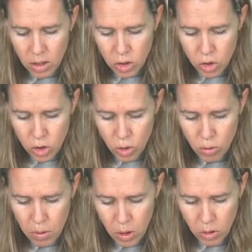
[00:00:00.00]
two
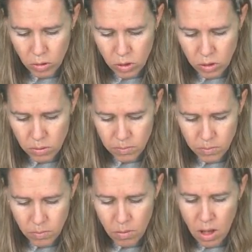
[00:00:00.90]
pearls,
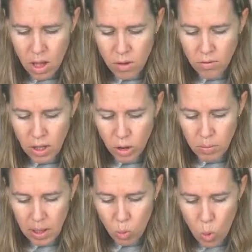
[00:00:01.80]
followed
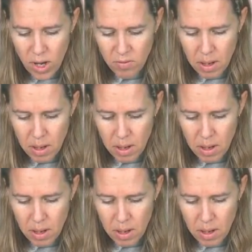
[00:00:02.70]
by one of my